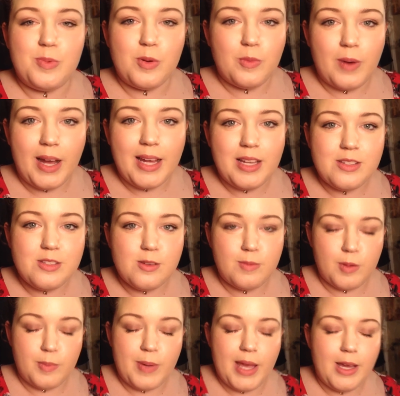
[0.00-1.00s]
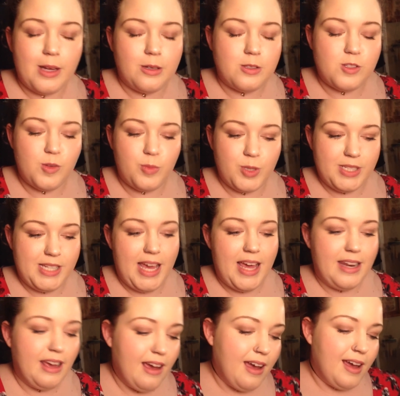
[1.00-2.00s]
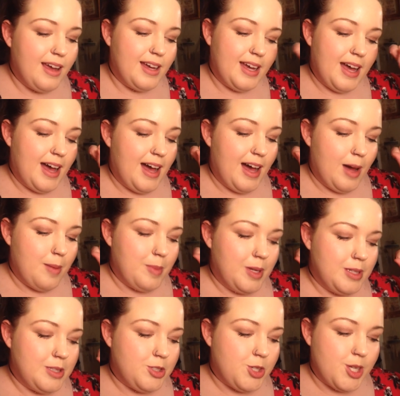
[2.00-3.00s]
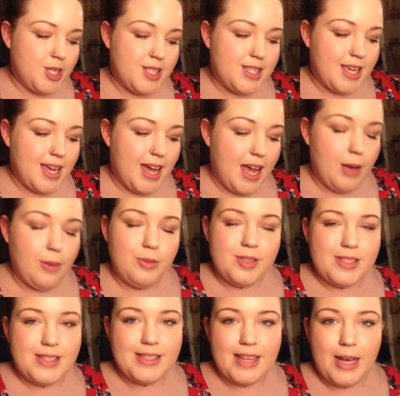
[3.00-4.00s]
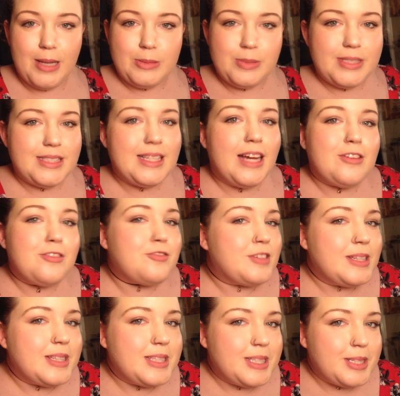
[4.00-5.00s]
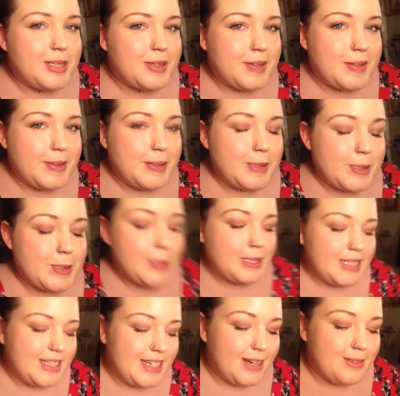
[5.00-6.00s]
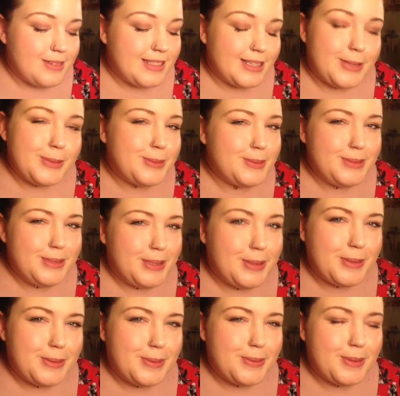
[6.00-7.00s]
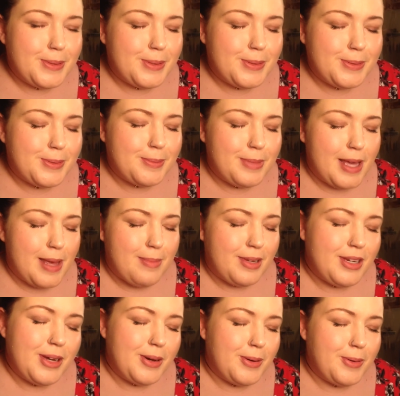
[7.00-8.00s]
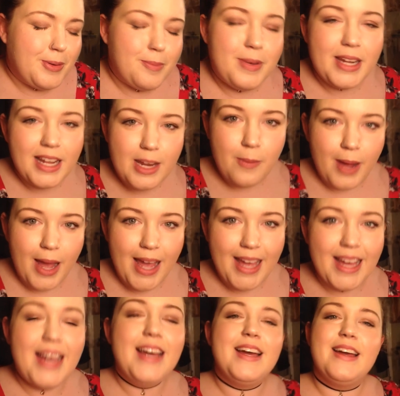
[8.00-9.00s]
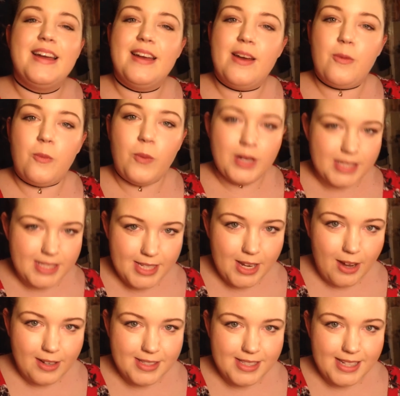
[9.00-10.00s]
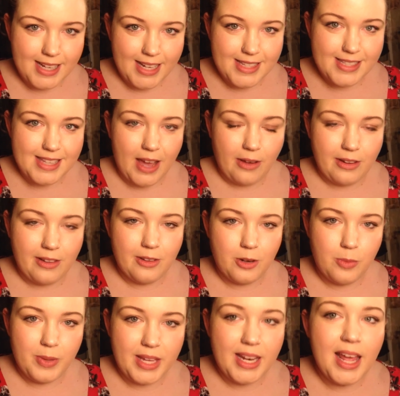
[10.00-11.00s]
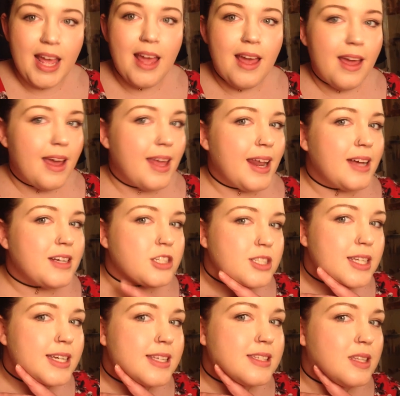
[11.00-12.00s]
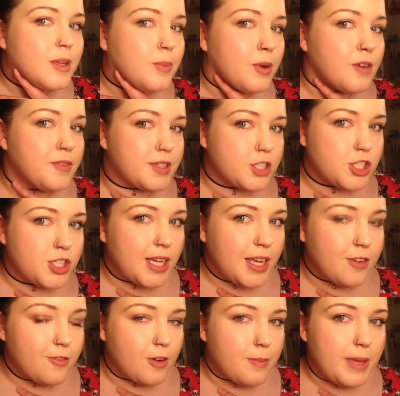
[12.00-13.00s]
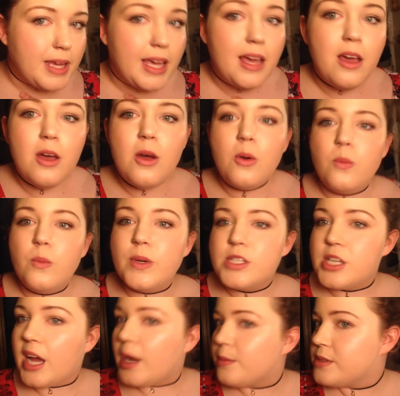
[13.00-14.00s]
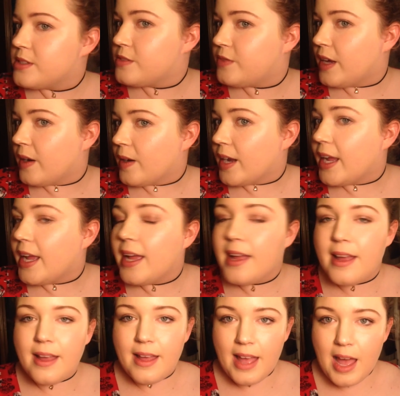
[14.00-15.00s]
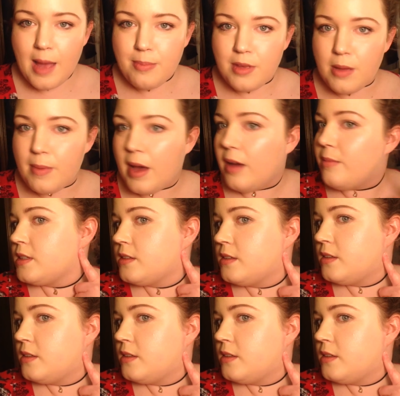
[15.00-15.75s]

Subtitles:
white, super pale, super dead. I was not feeling it initially. I was like, oh no, oh baby no. But anyway, once it oxidized down a little bit, it actually is the perfect shade for me, which I was very happy about.